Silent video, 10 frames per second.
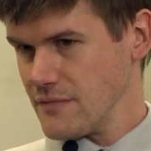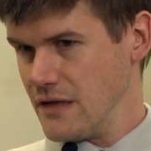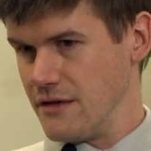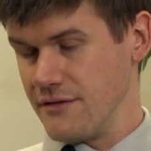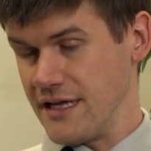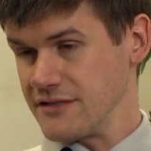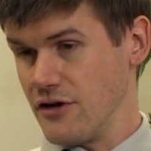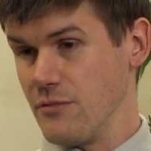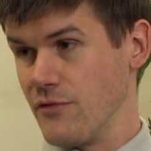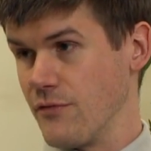That's
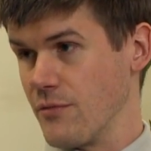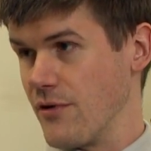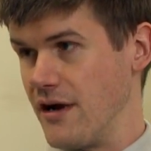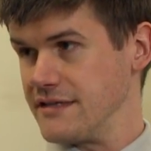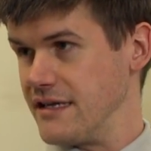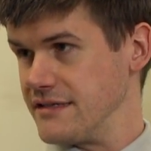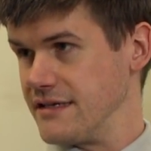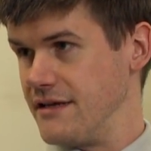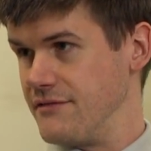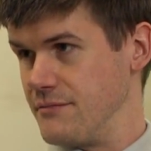all before
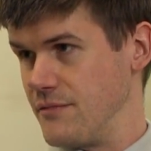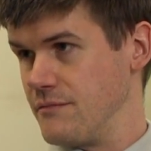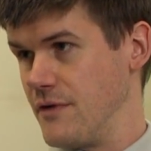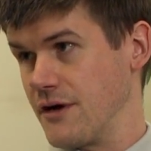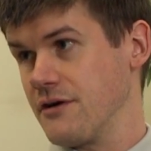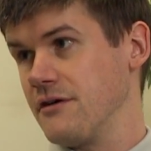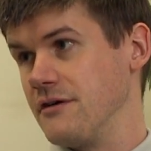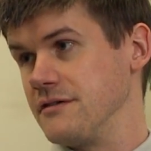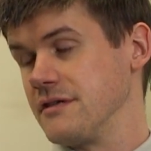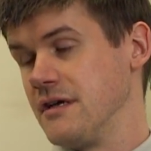processing even
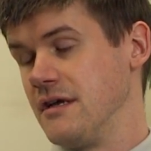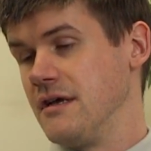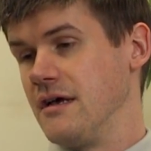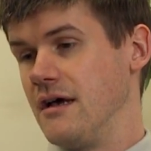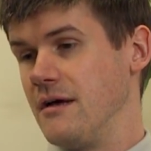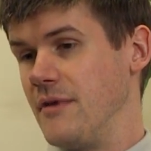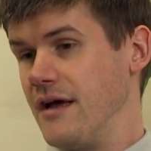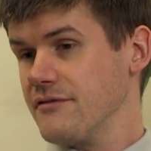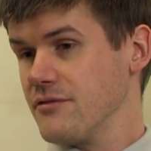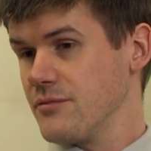occurs.
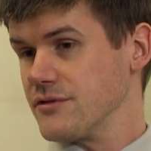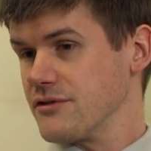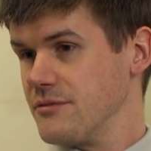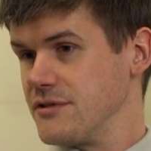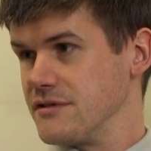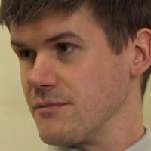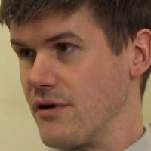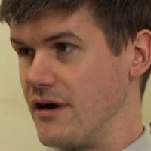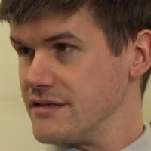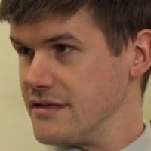After the prescription is
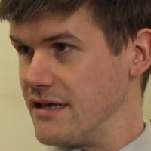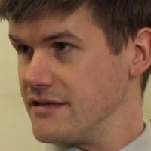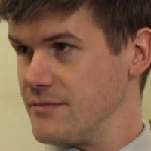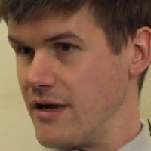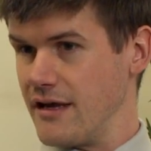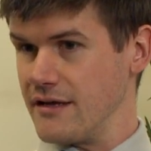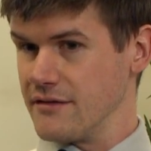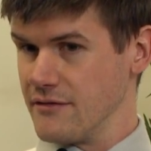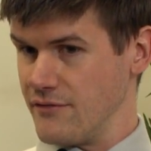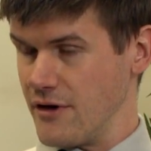processed by
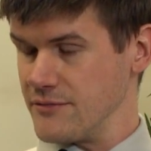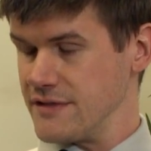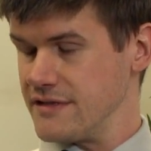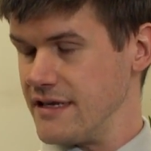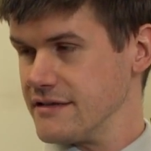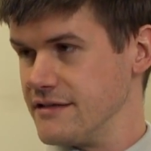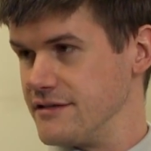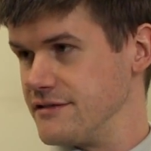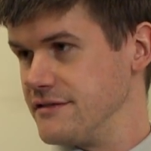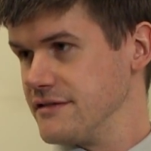pharmacy
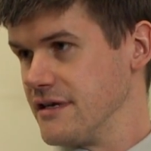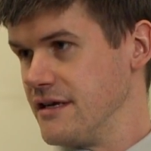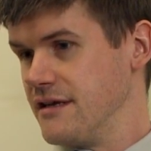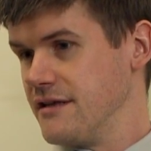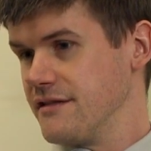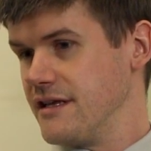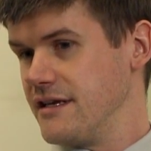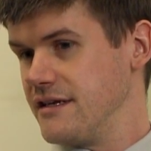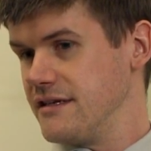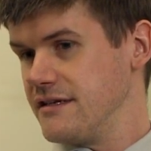technicians,
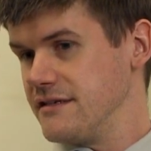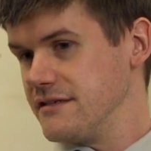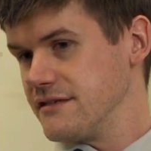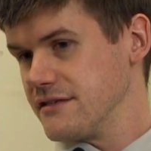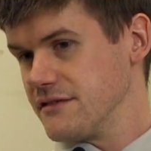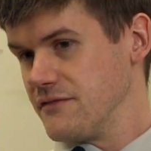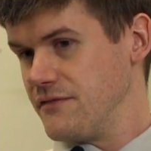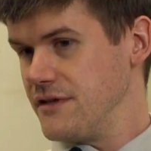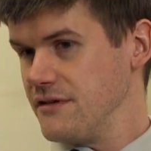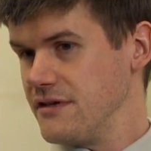then it is
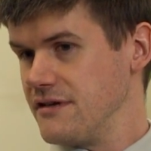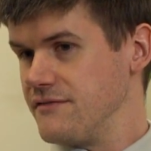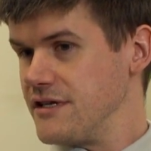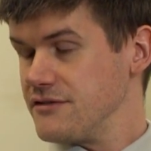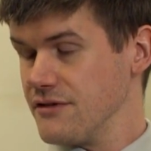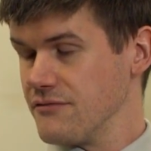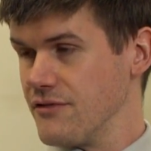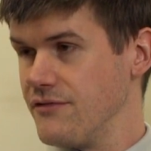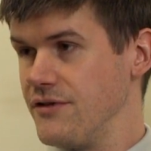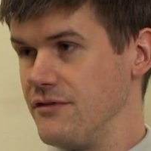filled and eventually
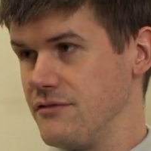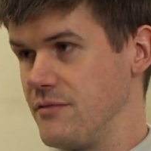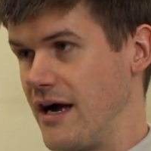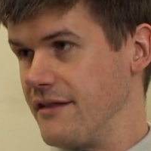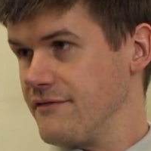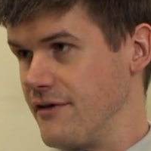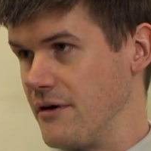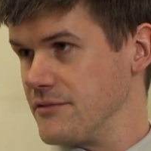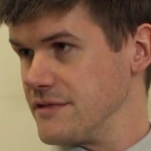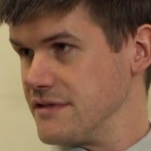reviewed by the
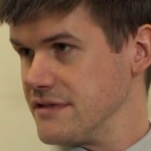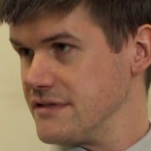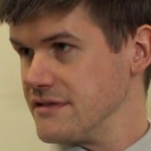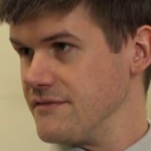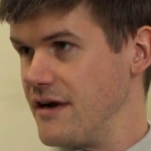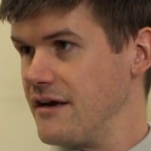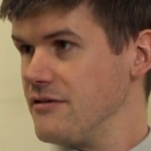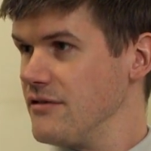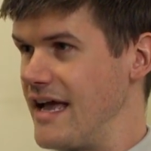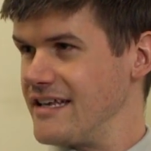pharmacist as a
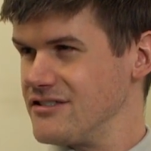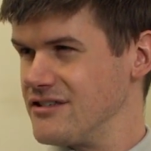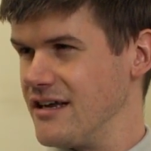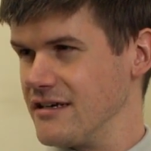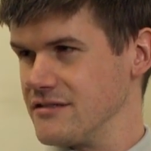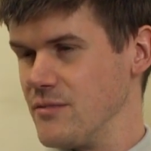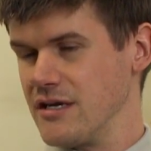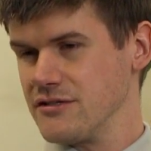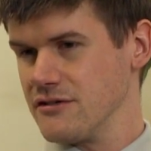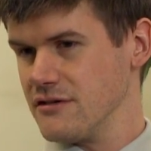final last check to
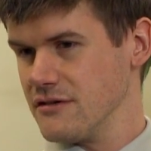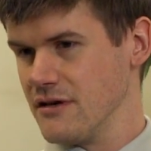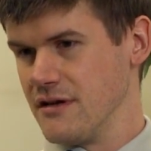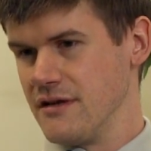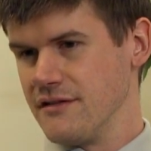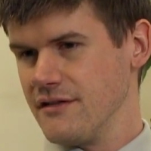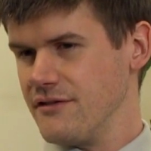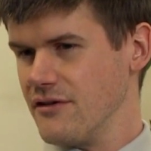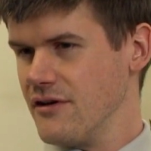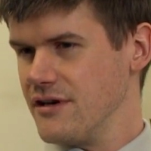make sure
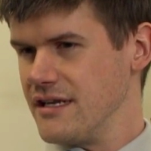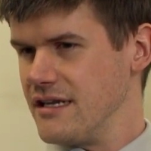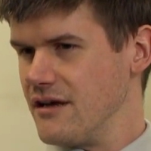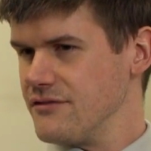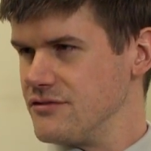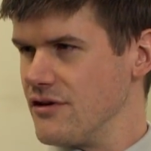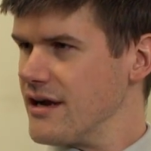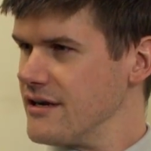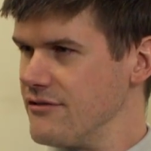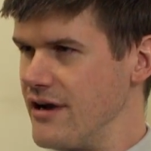there aren't any other
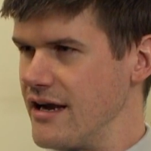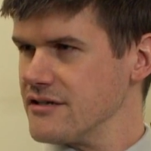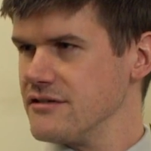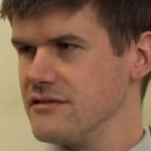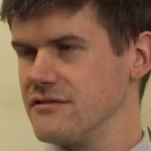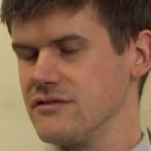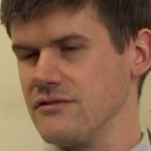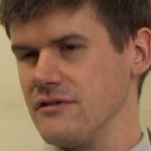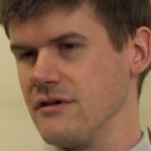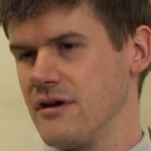drug interactions
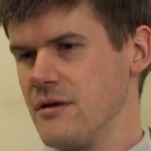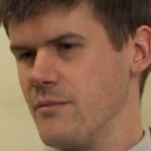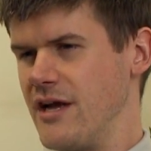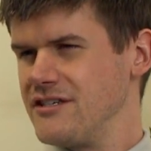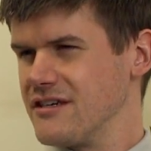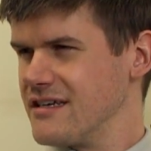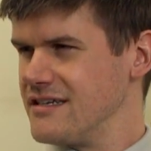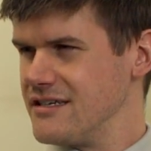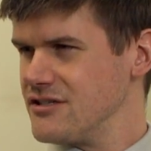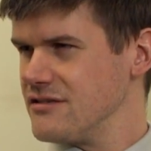or patient
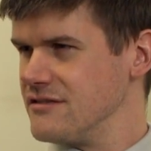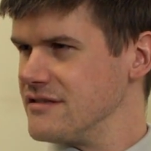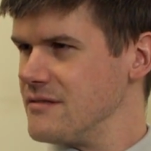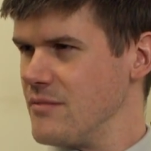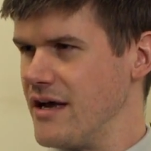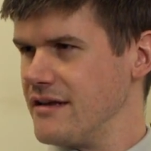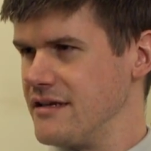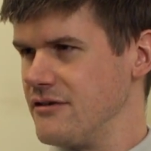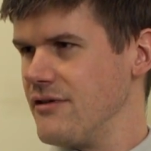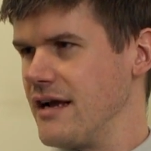conditions that might
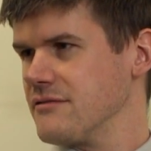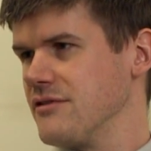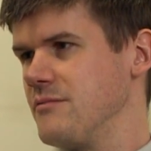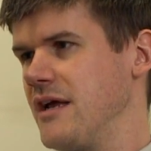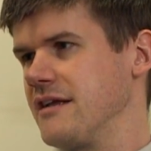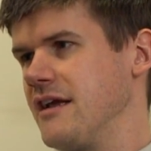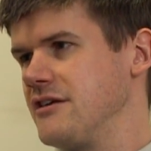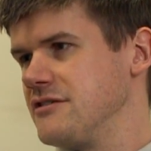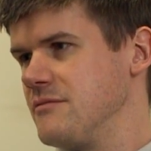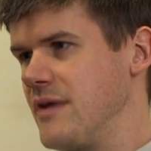interact with the
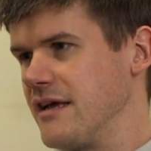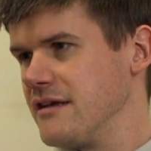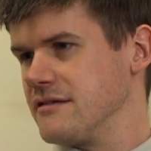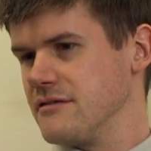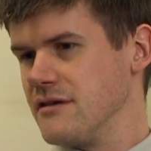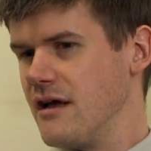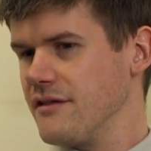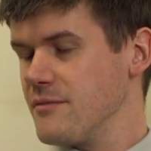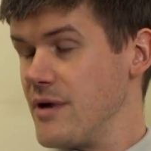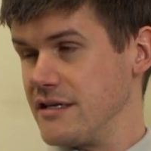medication and make it
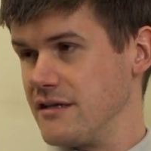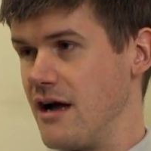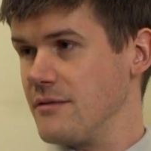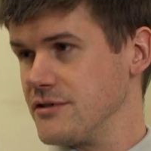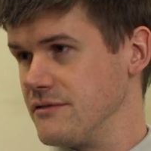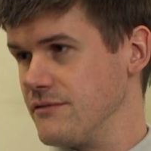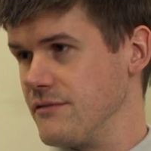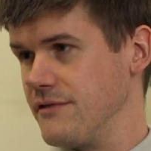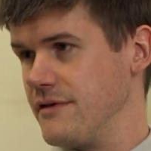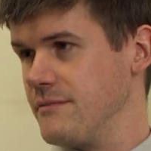not the best option
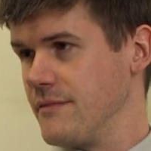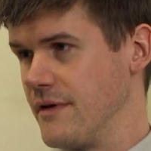for them.